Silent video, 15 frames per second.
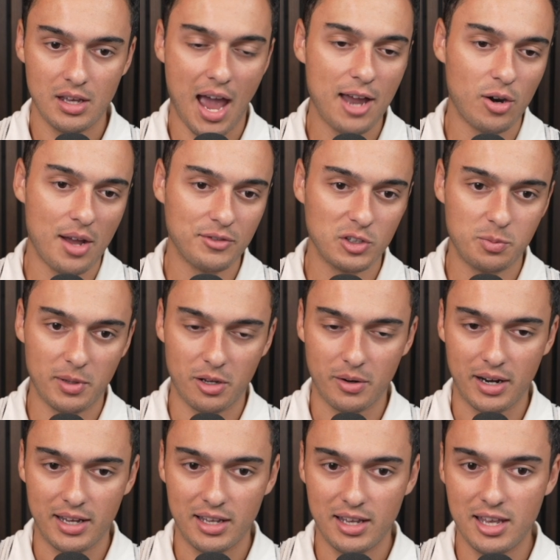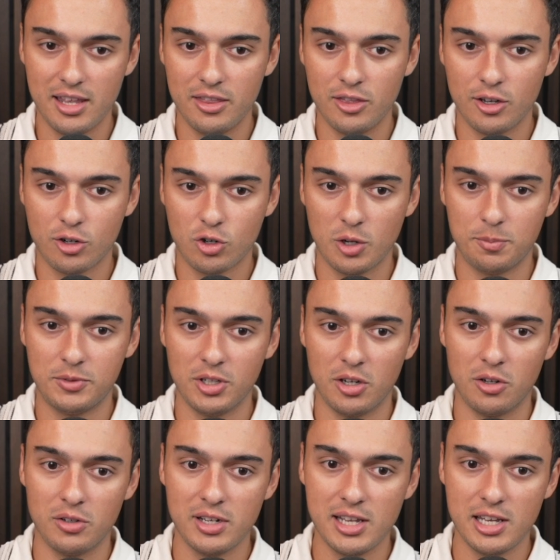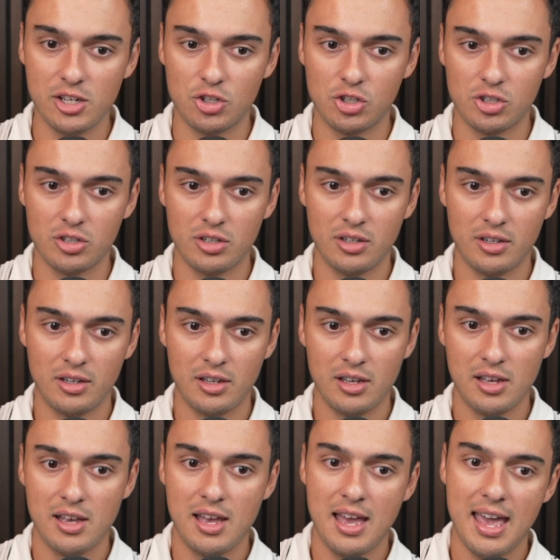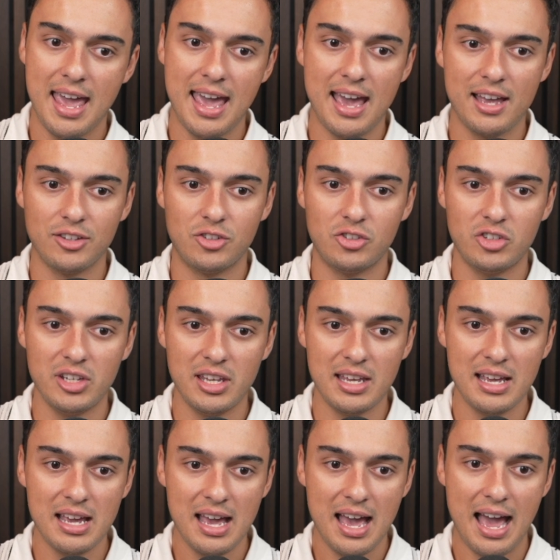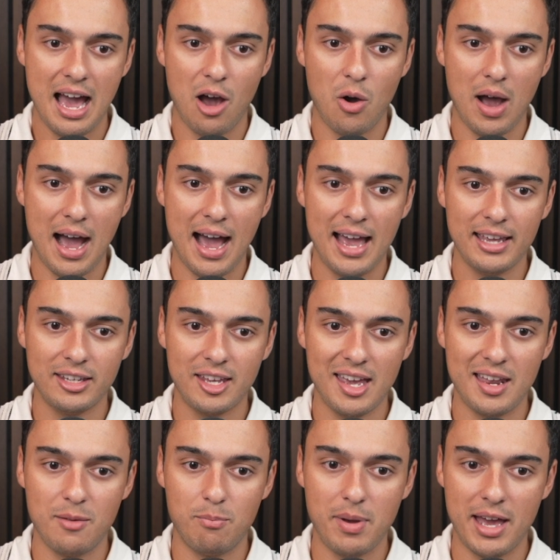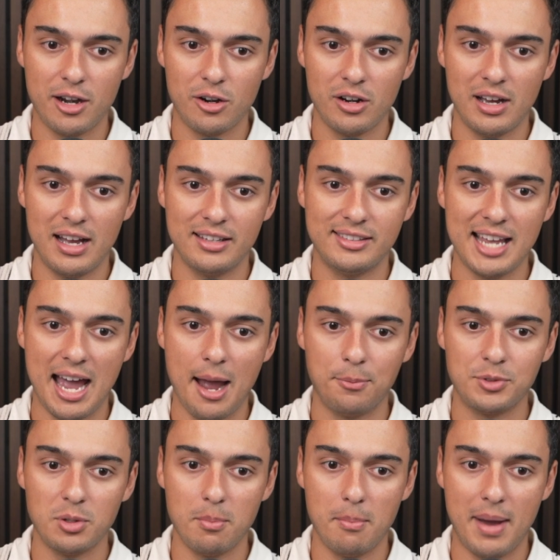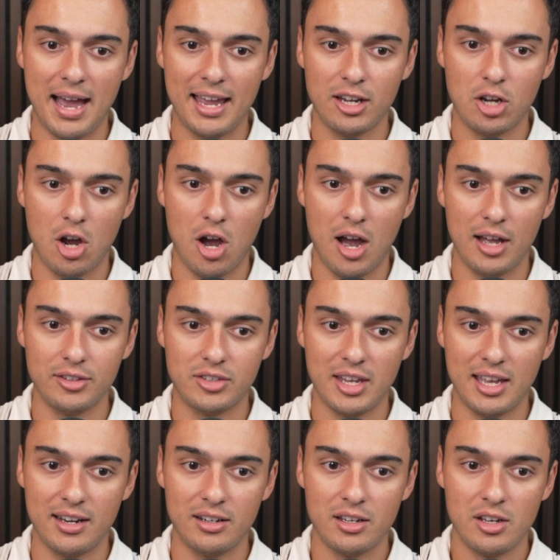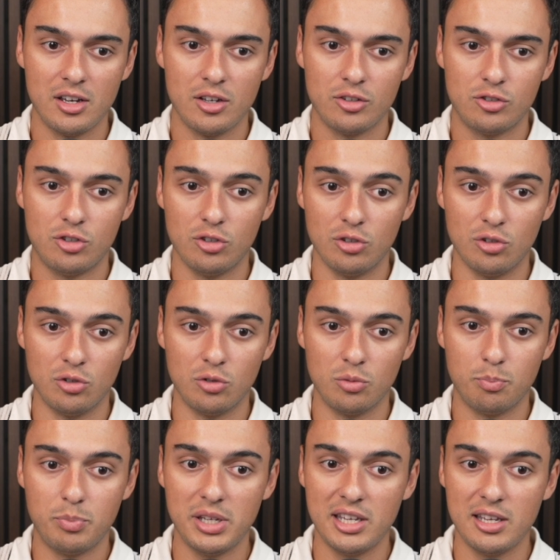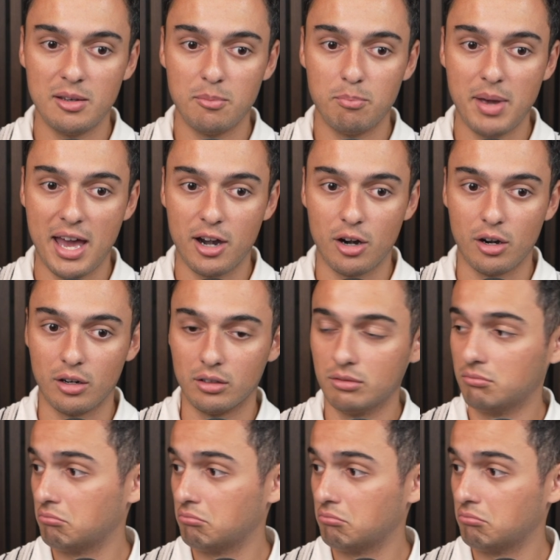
I don't have to spell it right. In the crypto niche, and see how I can better adapt my content to be better.